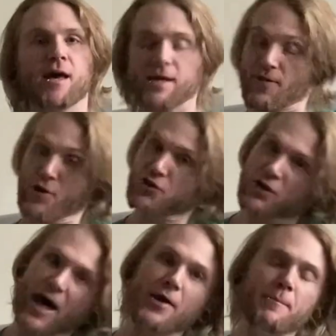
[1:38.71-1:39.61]
Again, there's a
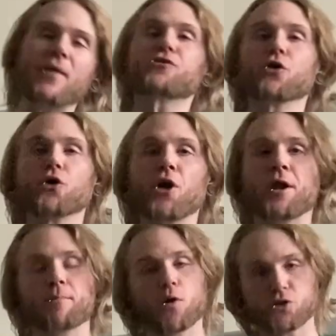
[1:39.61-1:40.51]
lot of mental and
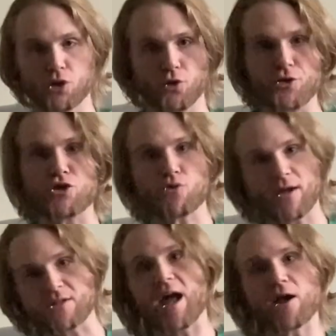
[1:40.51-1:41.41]
emotional
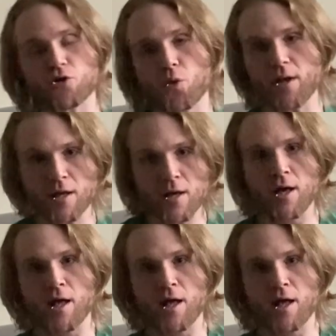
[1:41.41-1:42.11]
distress tied to it.